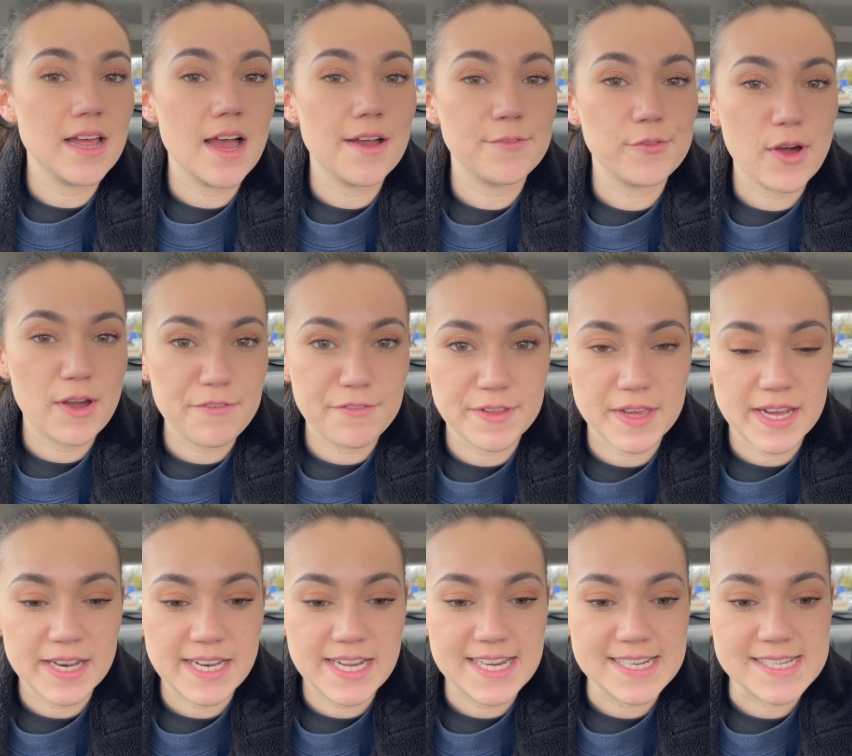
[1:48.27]
I've got everything
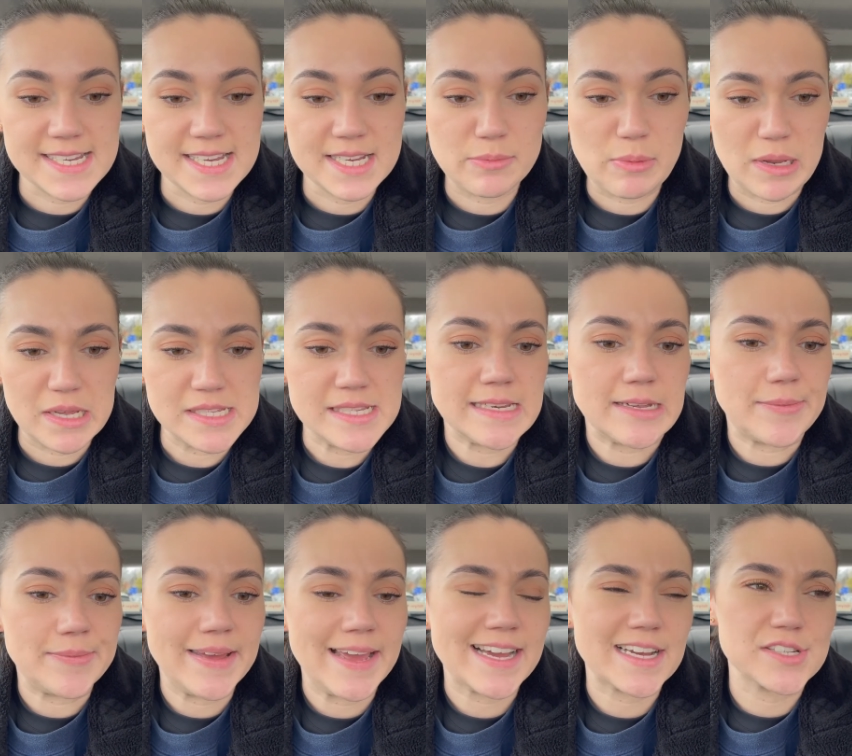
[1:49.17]
I needed plus a little
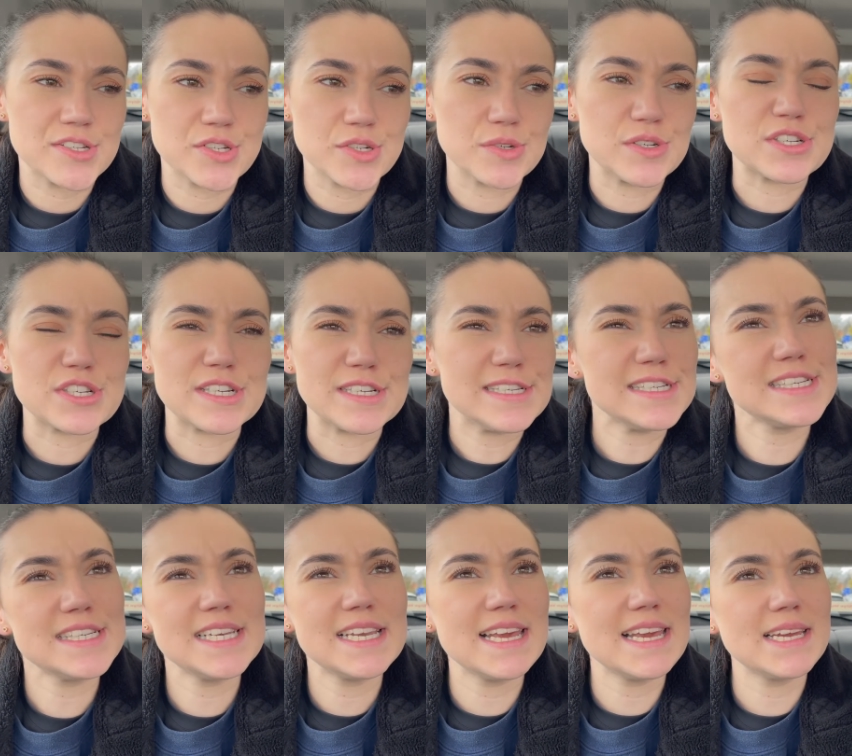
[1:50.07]
bit extra which I
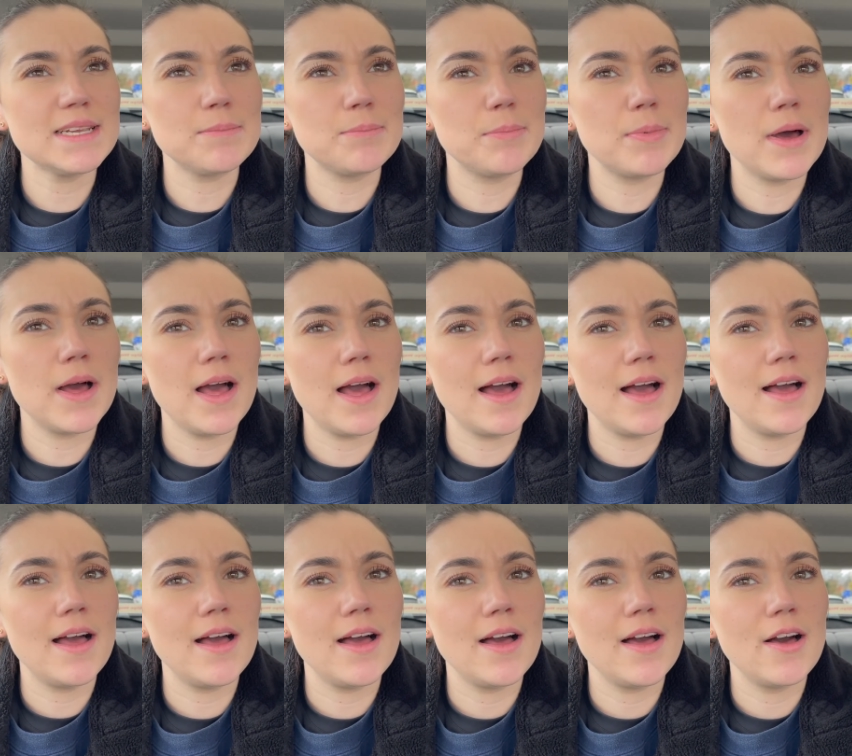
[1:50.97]
didn't need but
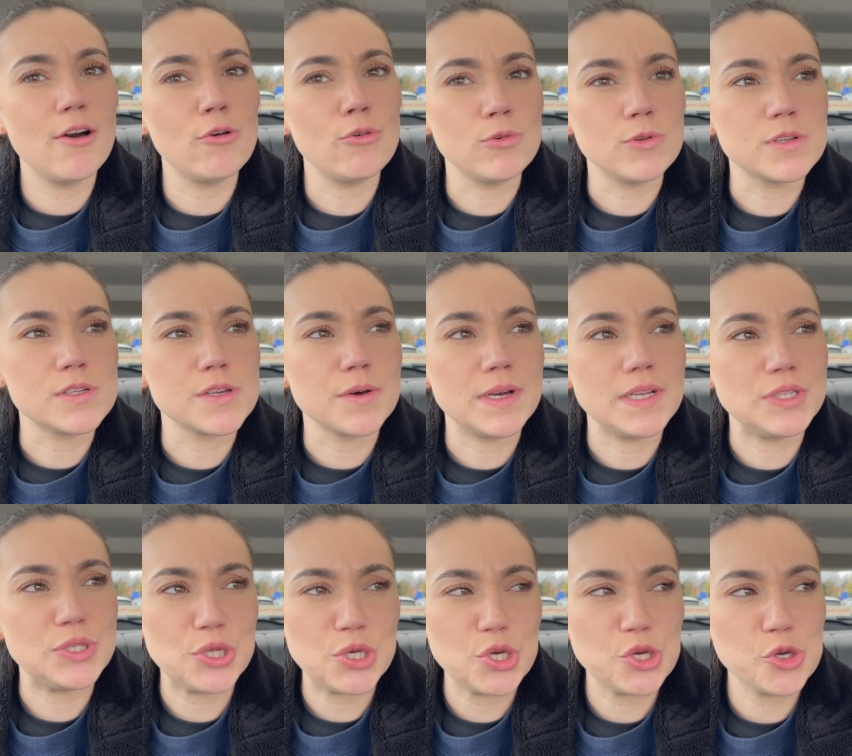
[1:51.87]
also I
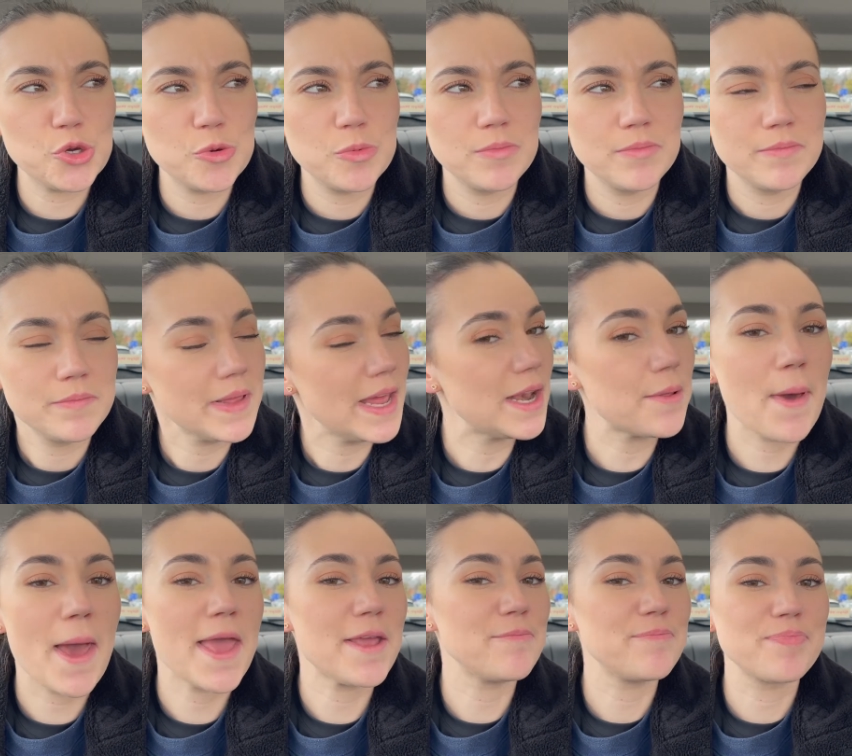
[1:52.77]
do.
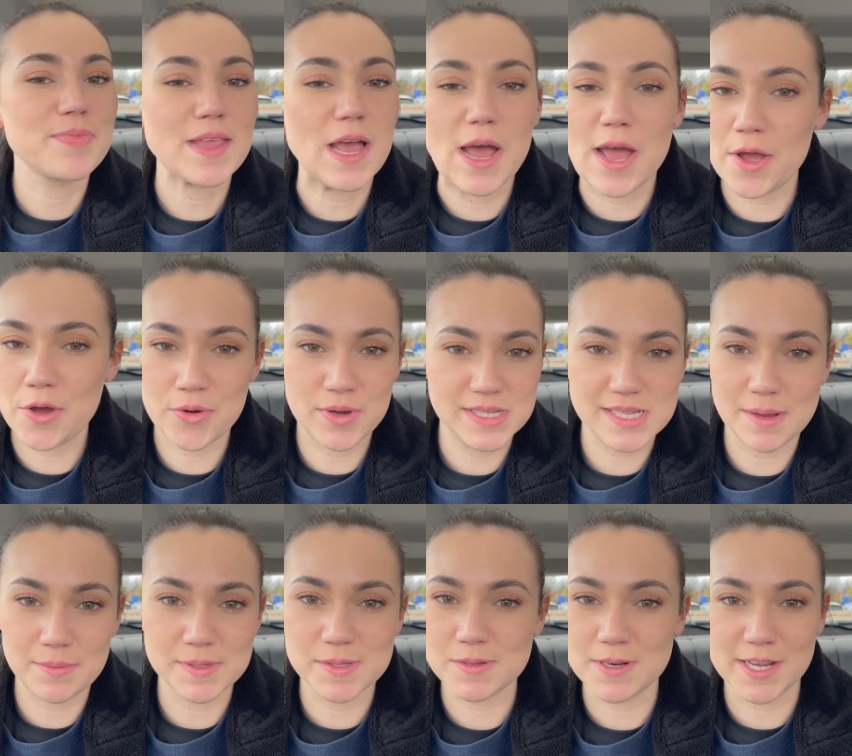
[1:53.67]
Anyway, always
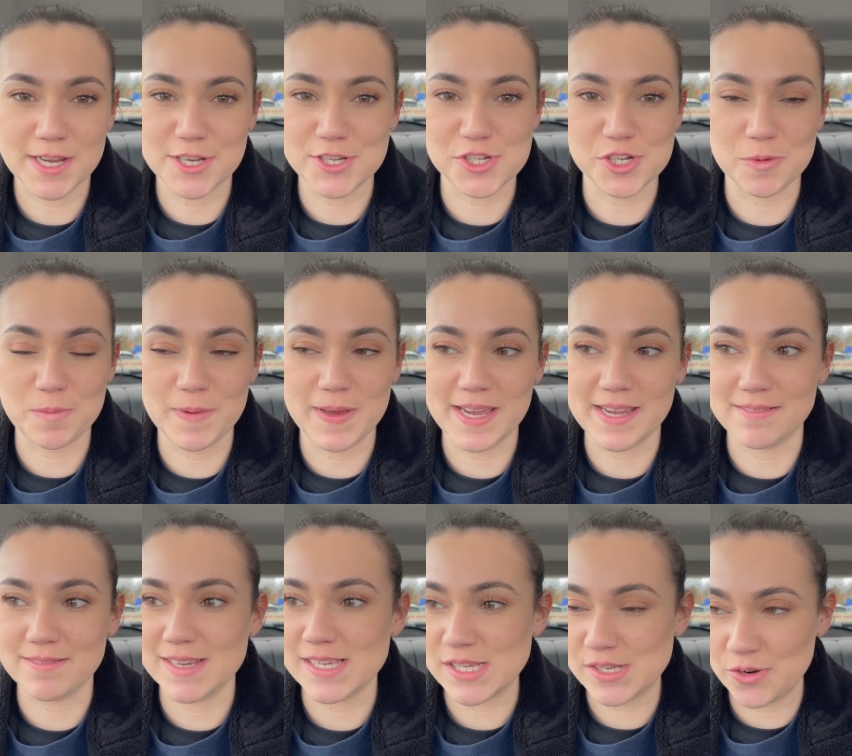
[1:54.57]
happens when I go
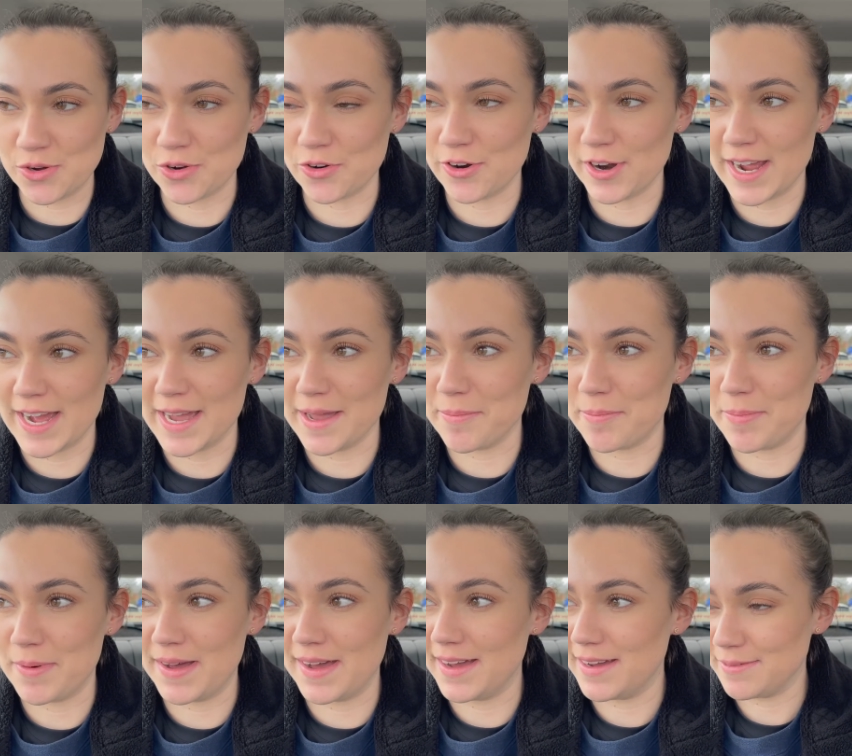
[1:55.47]
shopping. It's not great
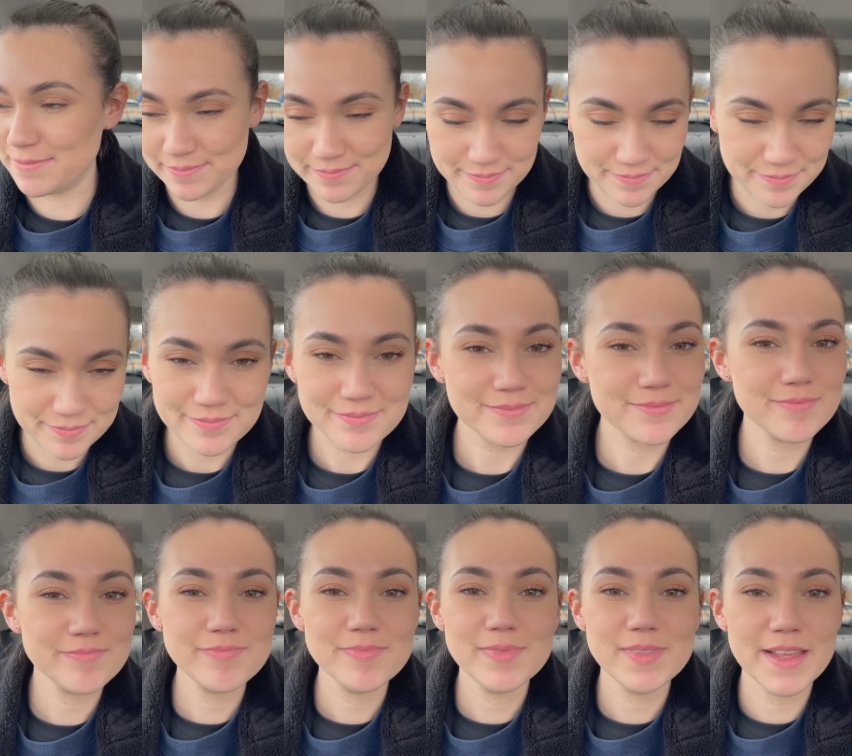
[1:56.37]
but
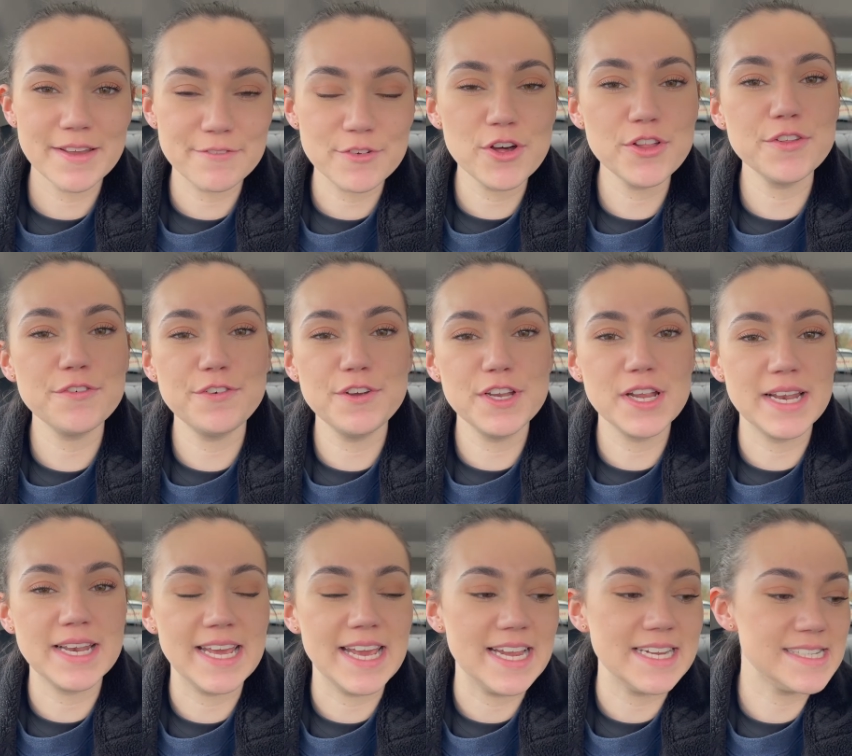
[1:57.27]
I've got the food I
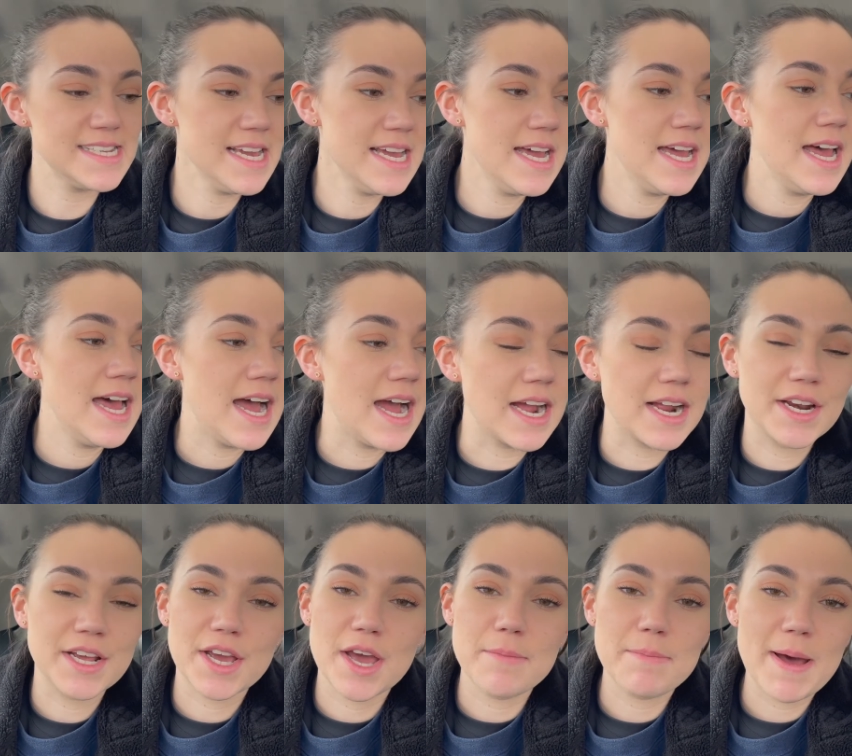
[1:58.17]
need. I'm going
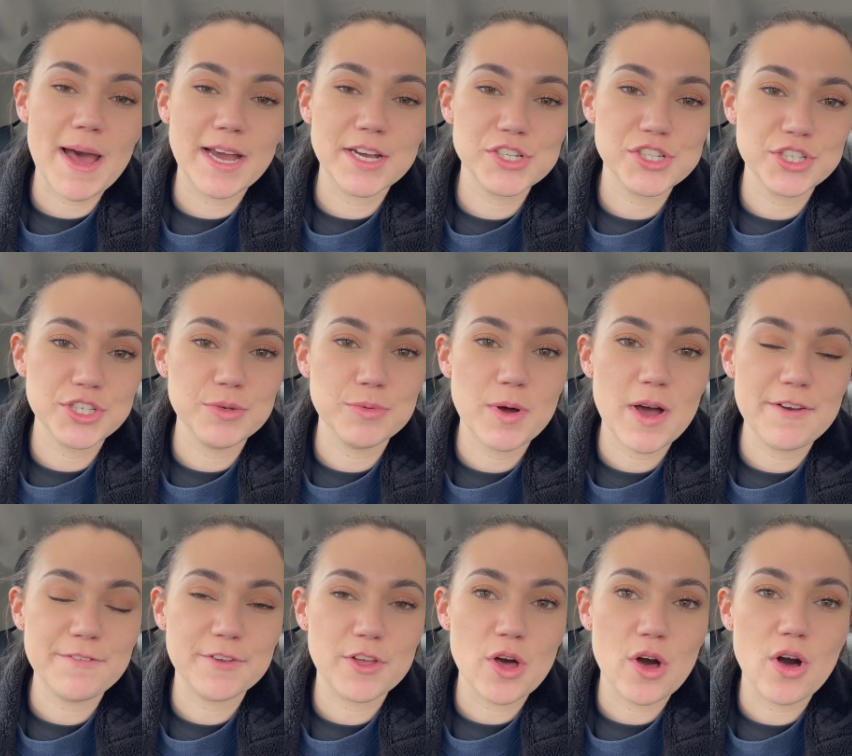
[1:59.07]
to go back, show you what
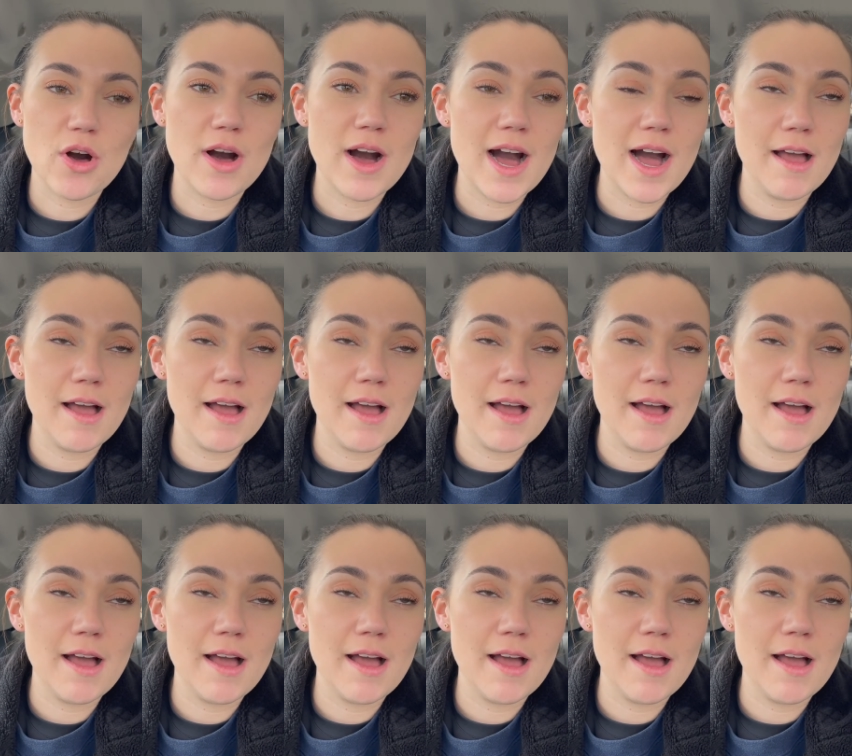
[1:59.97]
I've got.